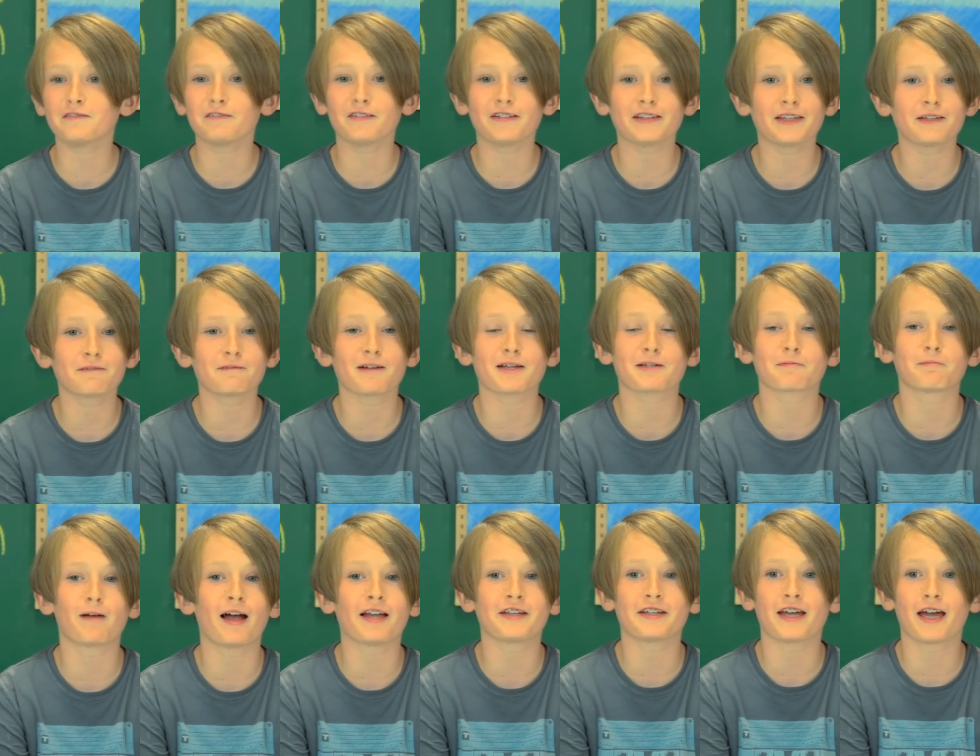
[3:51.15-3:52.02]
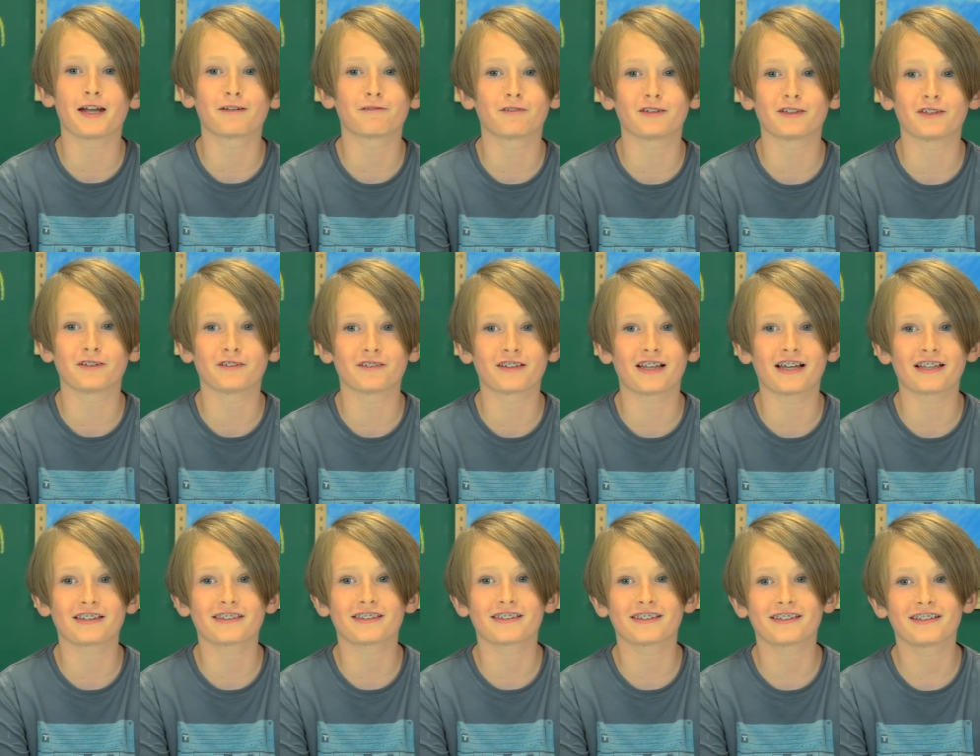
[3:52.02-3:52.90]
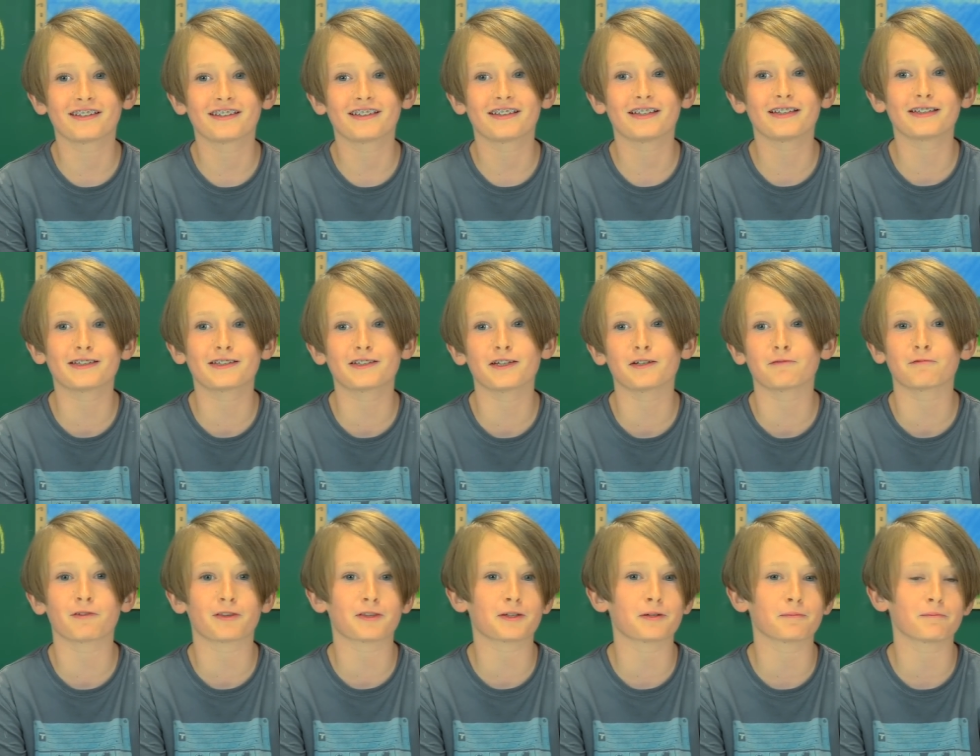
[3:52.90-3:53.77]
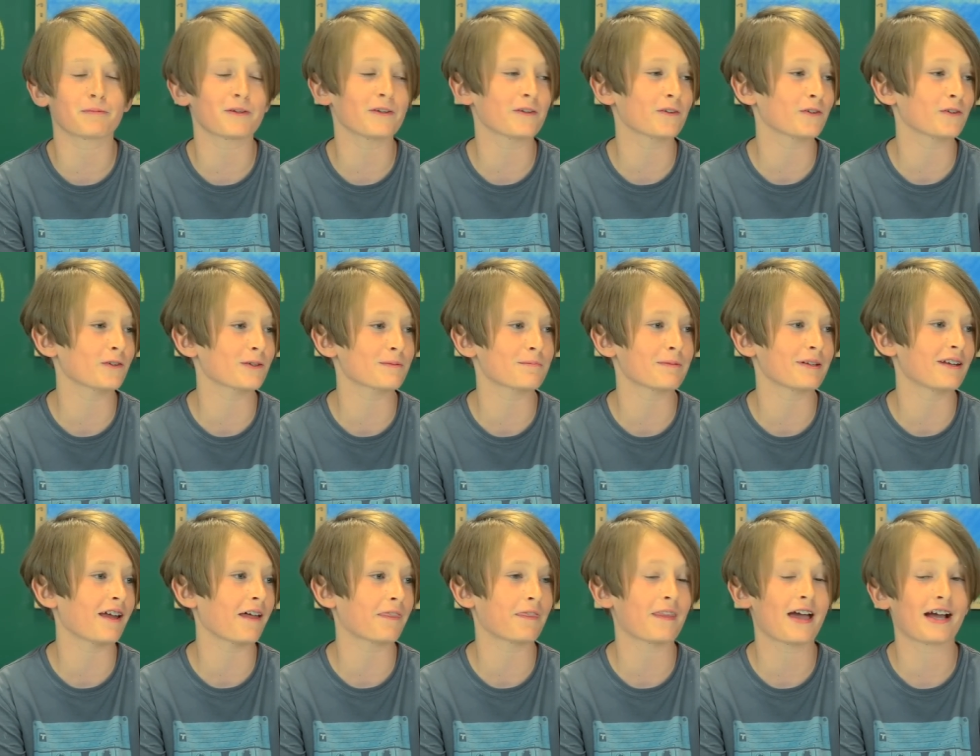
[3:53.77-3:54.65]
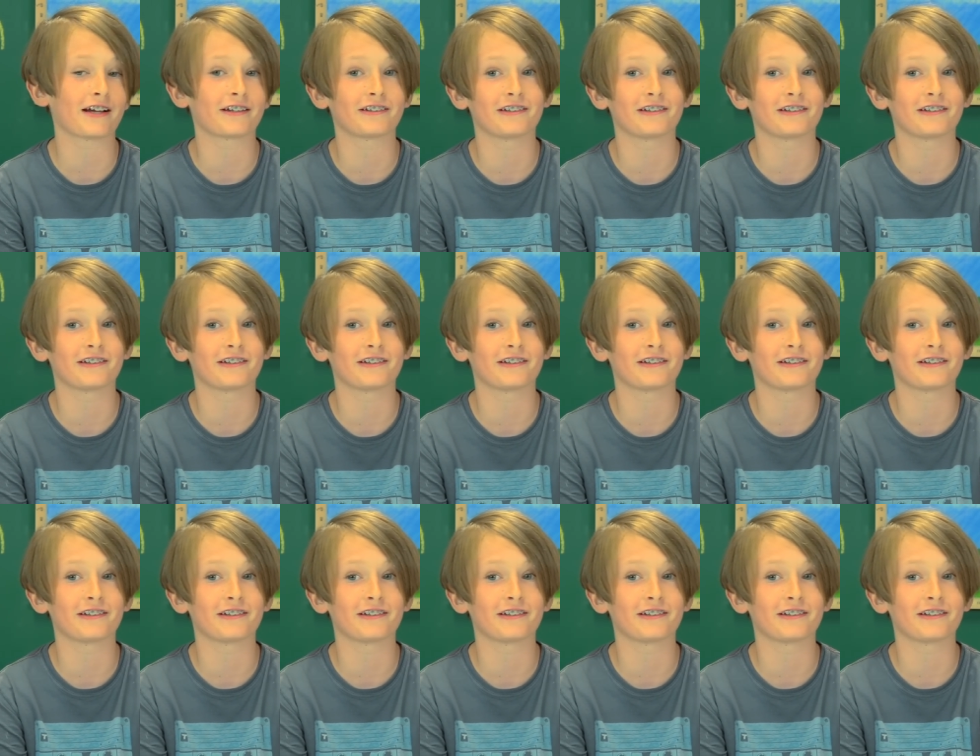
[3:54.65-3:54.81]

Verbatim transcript: really wish my dad would do that. He's good with computers, but not that